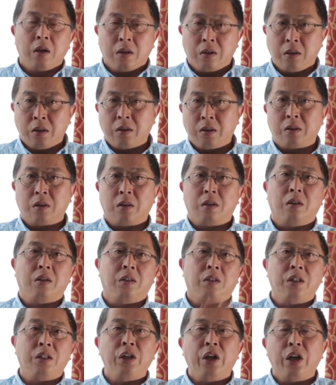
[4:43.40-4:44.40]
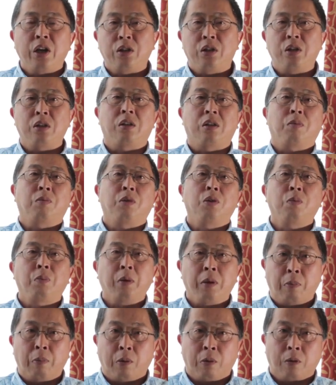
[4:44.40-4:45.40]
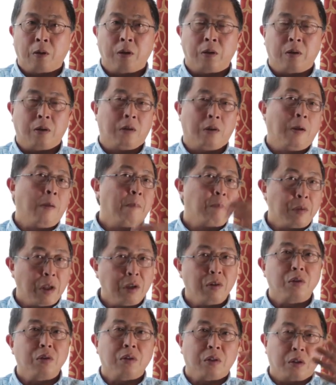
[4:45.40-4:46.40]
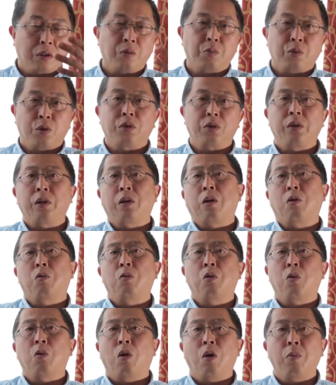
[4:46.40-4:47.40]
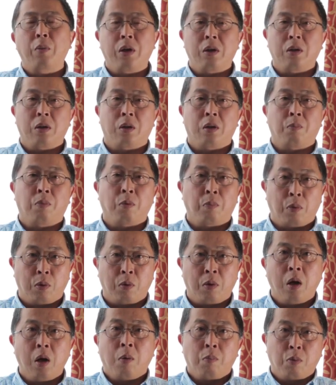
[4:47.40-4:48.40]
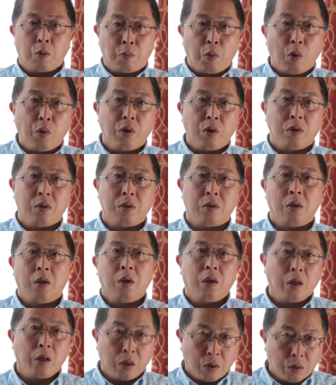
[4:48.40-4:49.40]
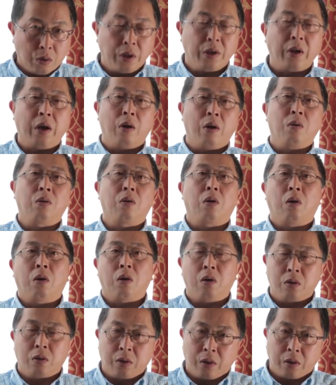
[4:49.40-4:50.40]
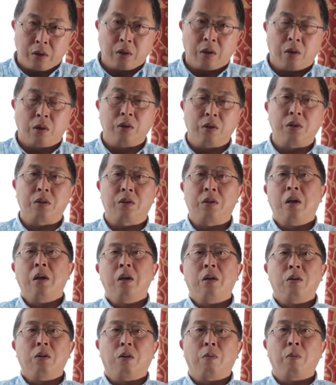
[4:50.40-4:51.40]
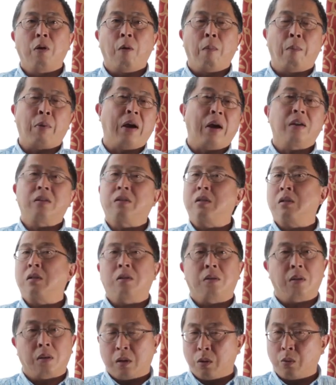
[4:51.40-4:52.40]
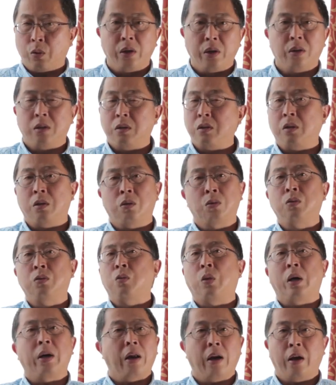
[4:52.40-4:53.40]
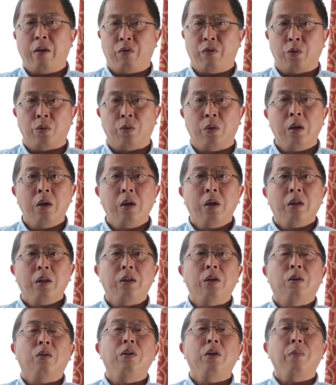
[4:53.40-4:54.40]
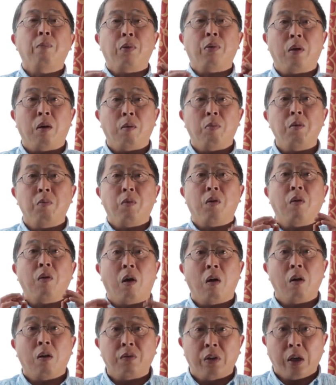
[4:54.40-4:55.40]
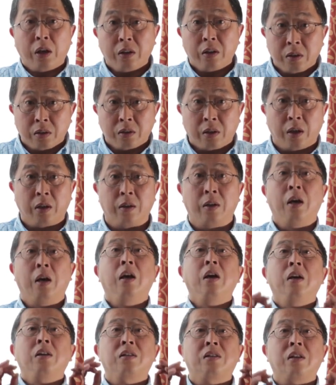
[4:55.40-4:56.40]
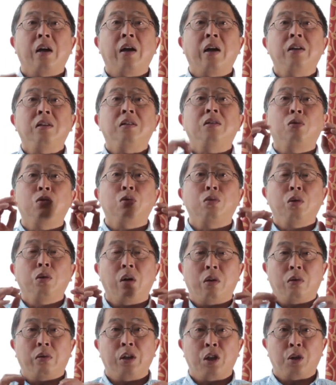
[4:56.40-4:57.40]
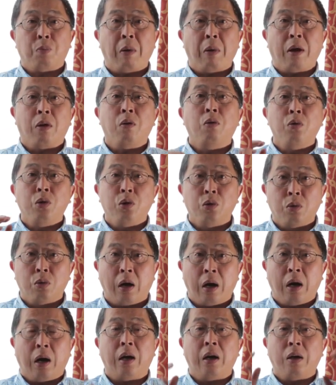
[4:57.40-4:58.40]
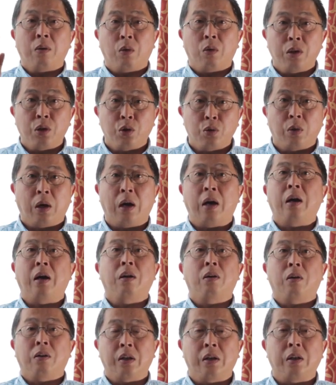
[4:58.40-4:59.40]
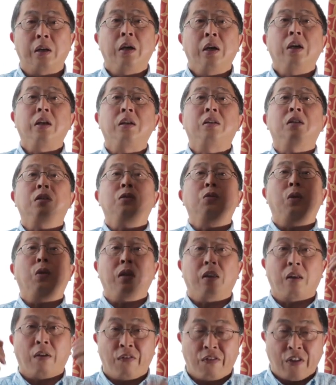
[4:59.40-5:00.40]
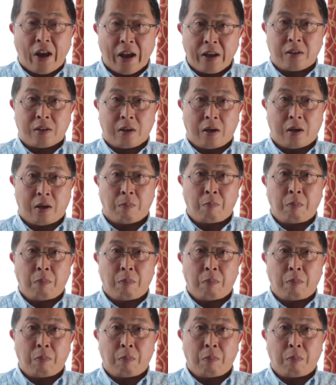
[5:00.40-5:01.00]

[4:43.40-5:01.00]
DAGW people, the dangerous anthropogenic global warming proponents, including Al Gore and all these Nobel Prizes winners, what have you. The only problem with all of that is that science do not respect who you are and what you are and all that. It's just what the facts are.